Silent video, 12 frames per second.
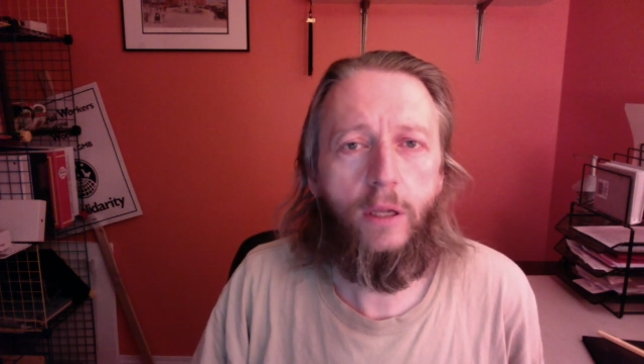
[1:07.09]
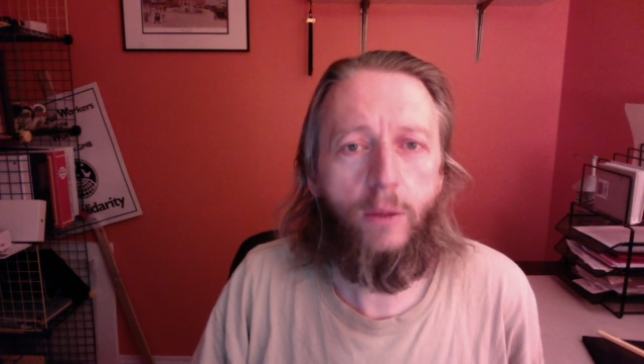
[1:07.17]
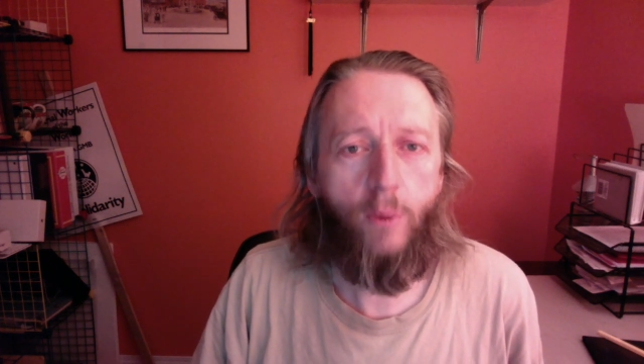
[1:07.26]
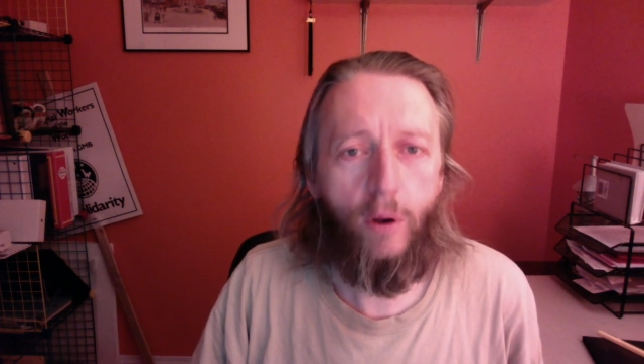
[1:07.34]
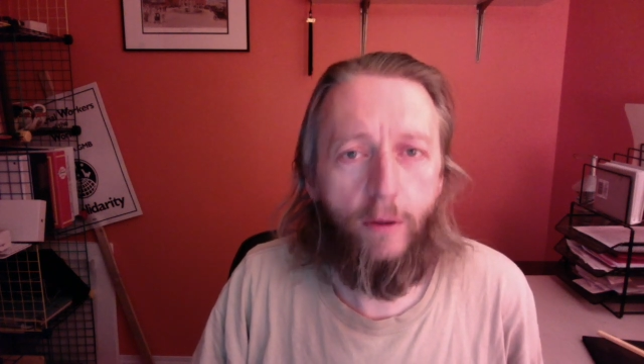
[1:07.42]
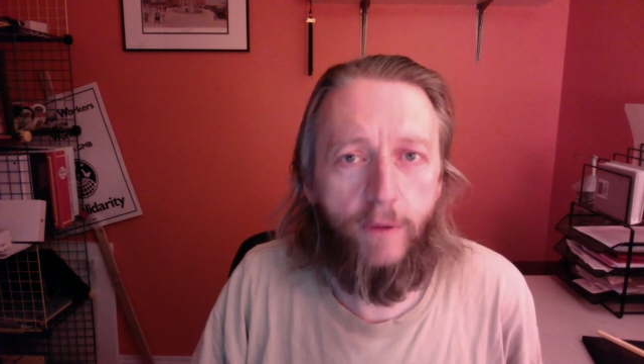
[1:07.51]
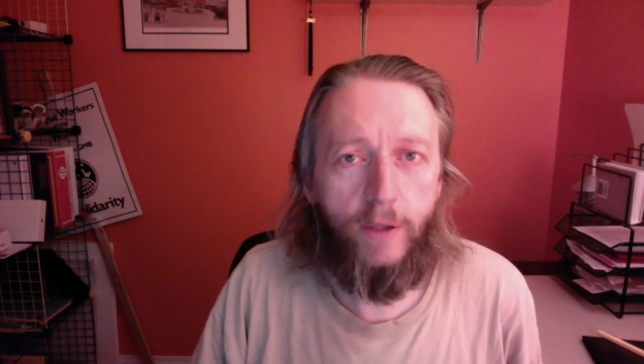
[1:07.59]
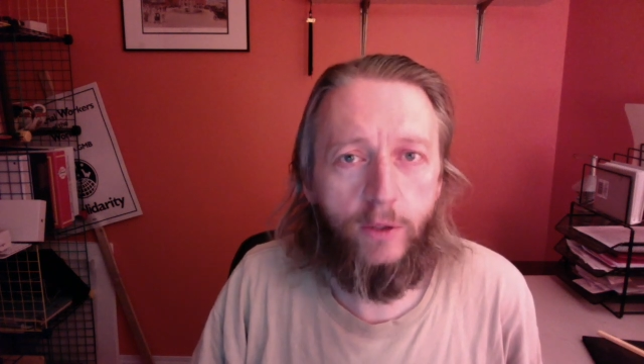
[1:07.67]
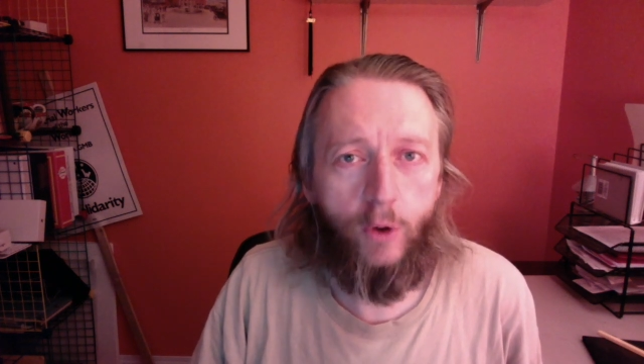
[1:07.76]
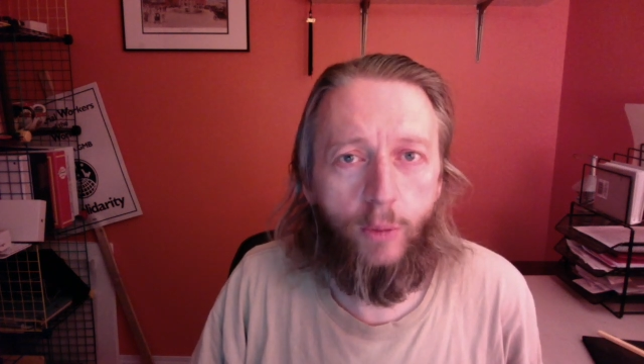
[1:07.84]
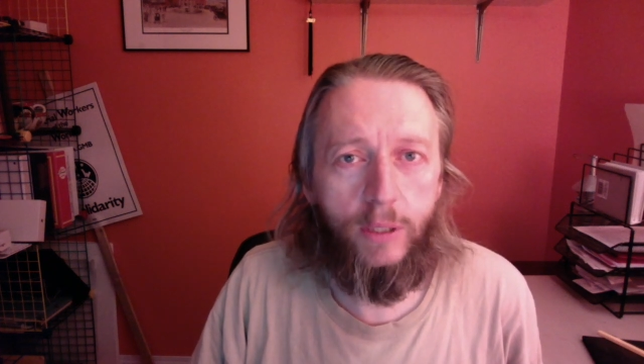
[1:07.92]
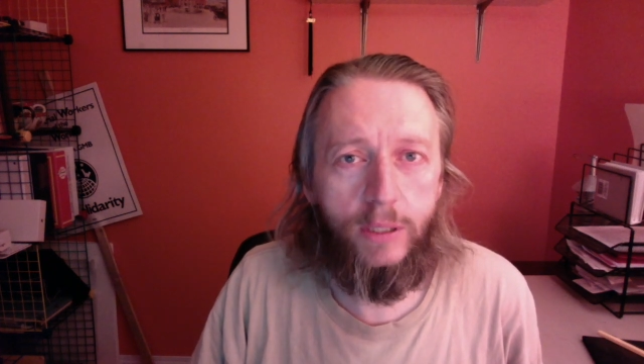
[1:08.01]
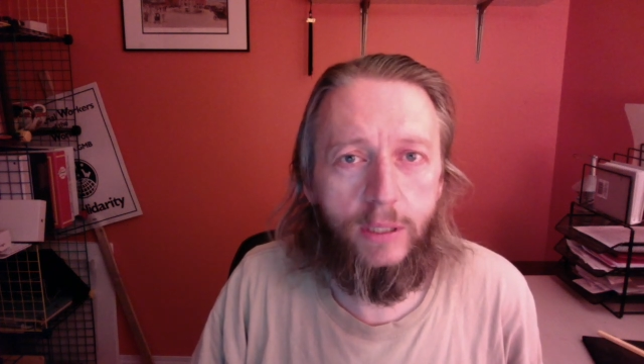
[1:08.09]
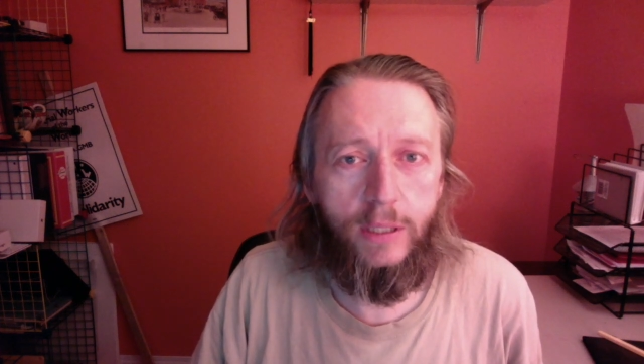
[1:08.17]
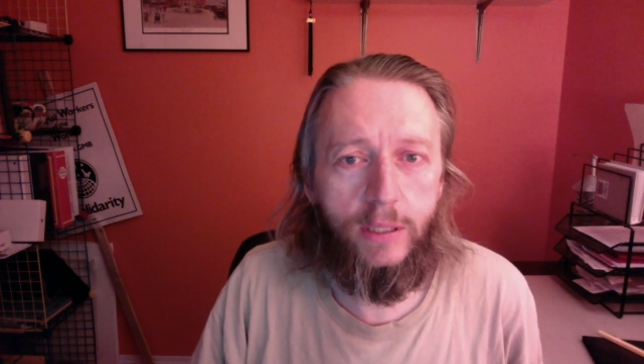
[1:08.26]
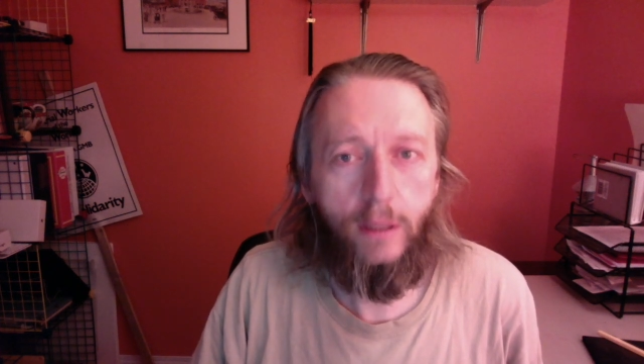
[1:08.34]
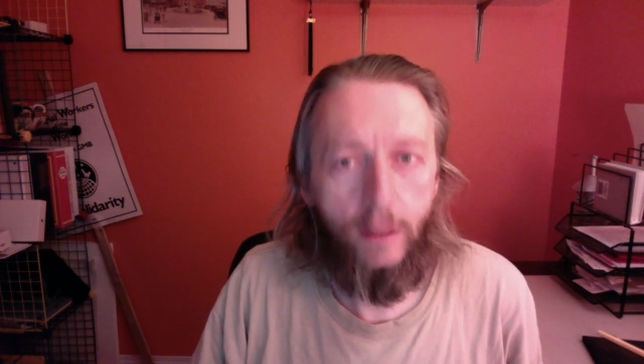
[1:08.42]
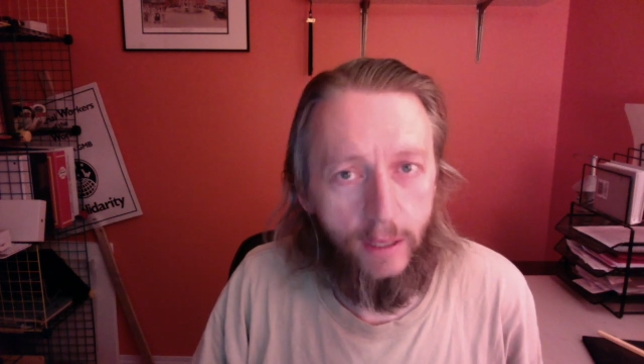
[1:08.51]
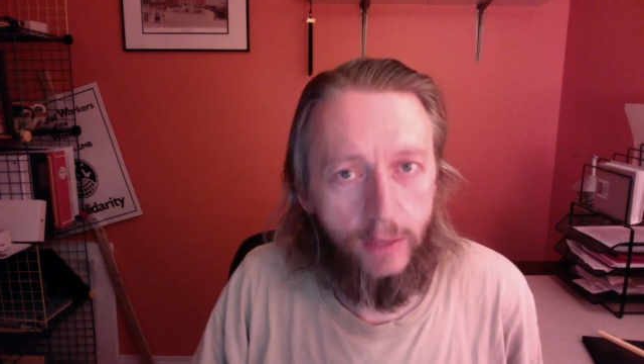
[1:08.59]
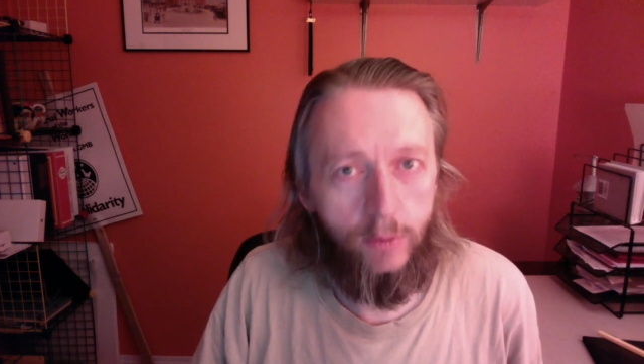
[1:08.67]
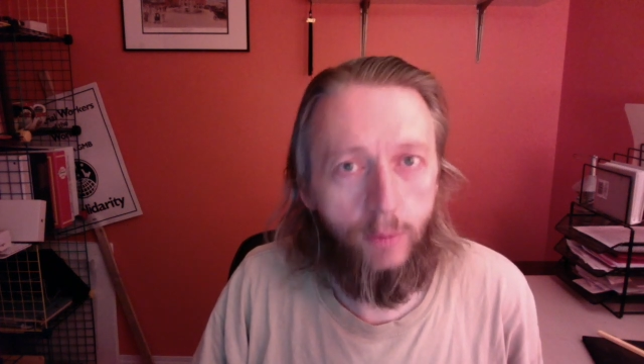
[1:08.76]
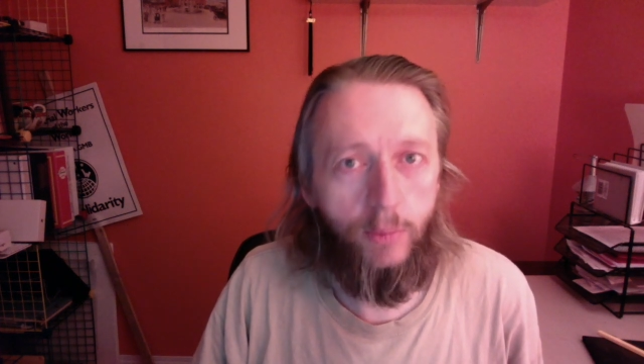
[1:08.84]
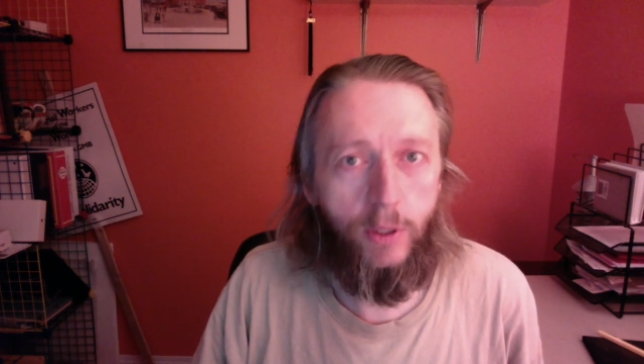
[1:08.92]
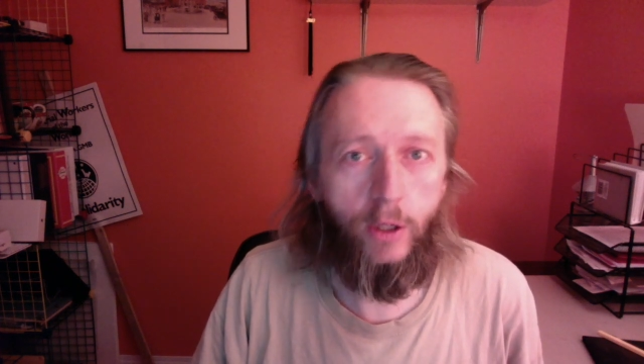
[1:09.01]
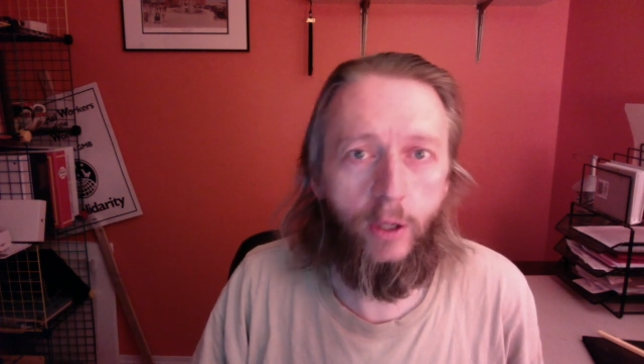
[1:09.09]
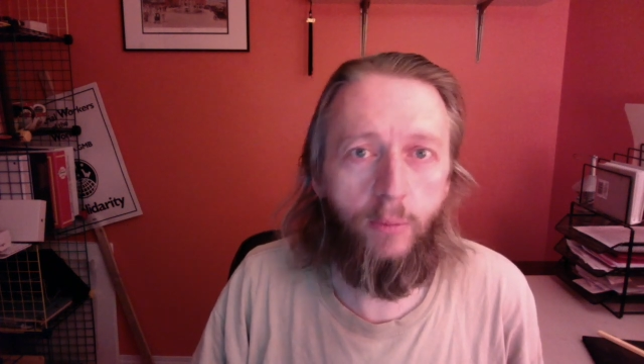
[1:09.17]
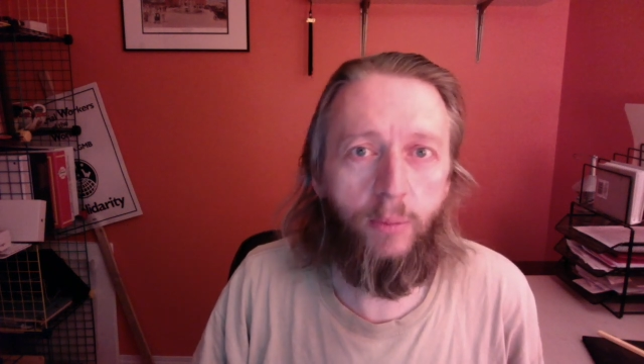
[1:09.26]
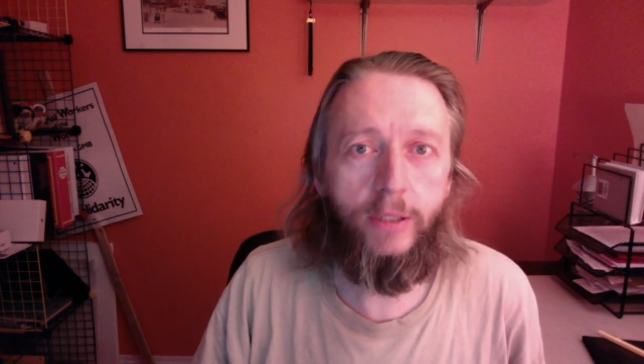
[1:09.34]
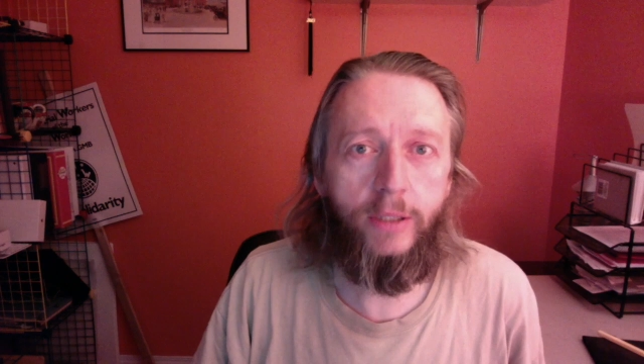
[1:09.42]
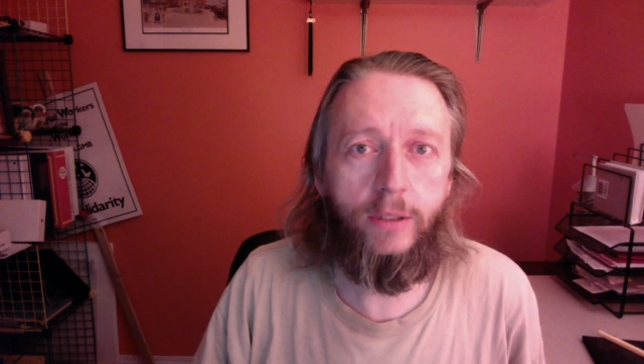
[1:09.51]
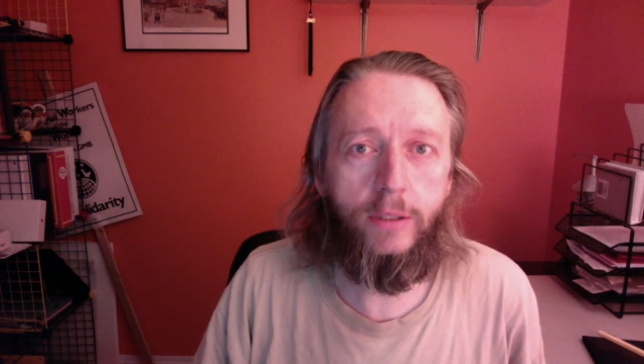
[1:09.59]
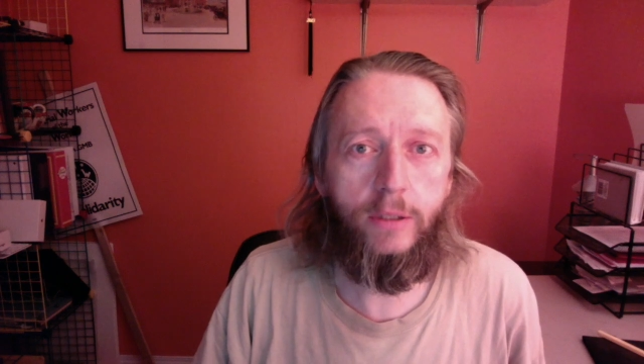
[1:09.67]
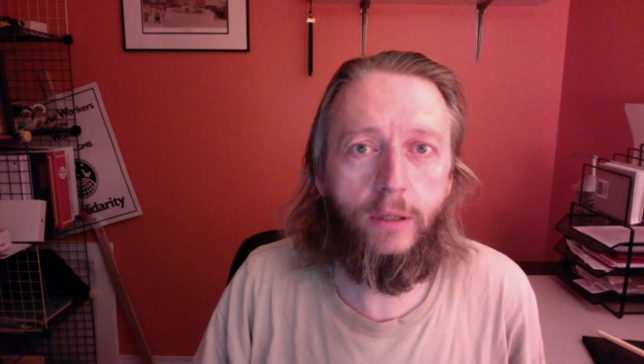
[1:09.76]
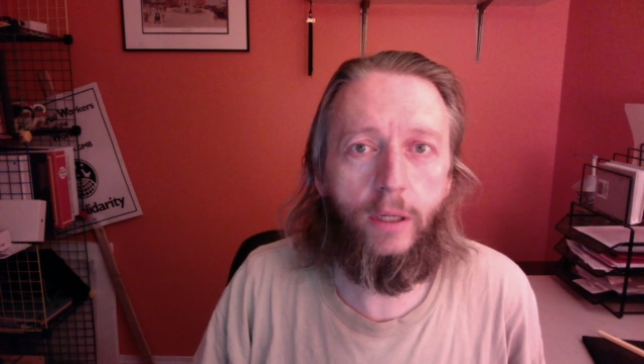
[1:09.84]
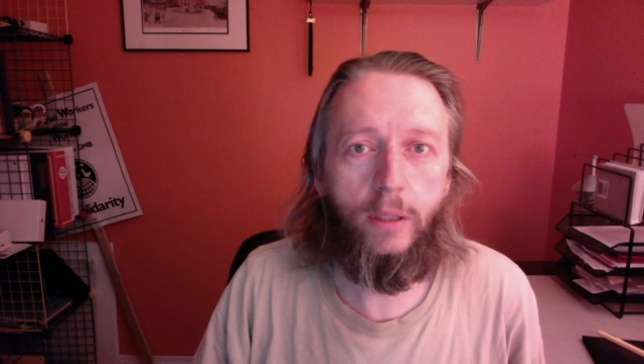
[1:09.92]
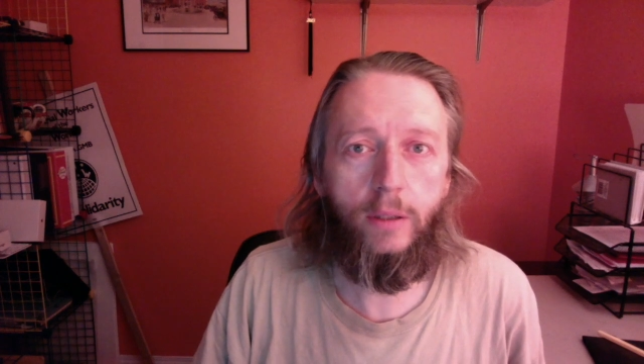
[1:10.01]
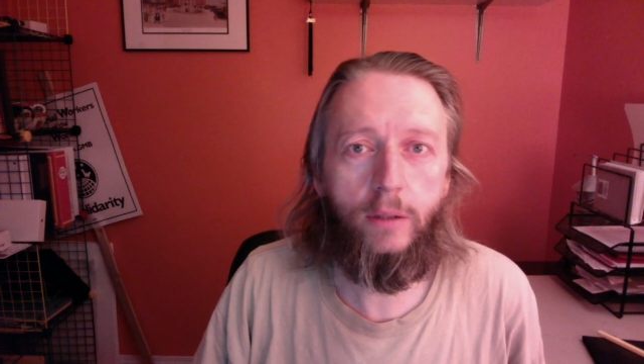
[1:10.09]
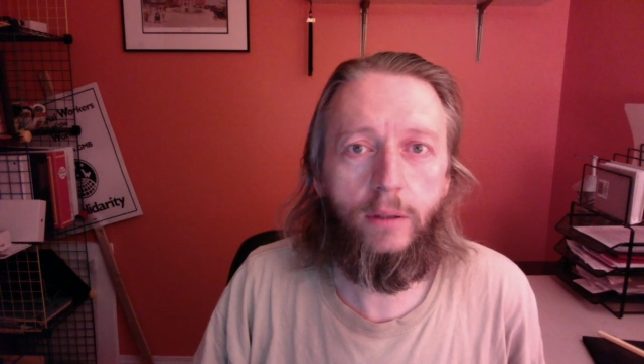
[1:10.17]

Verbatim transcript: You want to fix homelessness? This would be a good place to start.